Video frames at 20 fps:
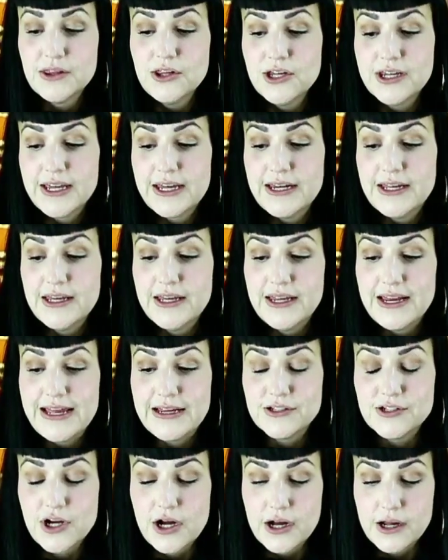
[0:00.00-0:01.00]
look at it
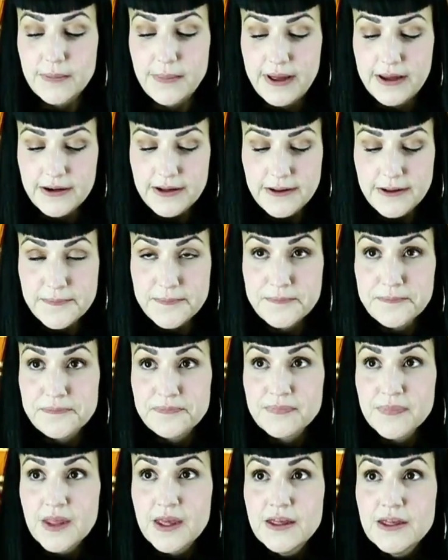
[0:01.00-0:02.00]
and talk about it.
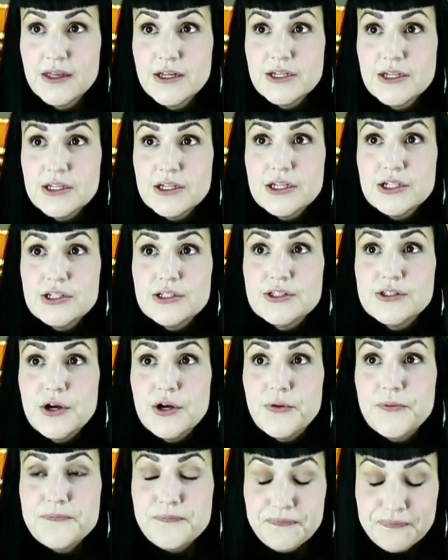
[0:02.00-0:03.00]

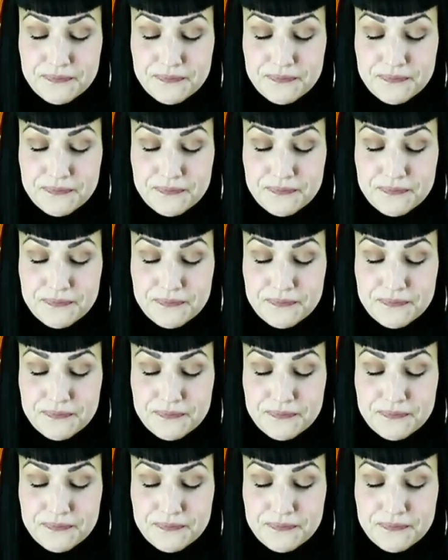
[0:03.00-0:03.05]
So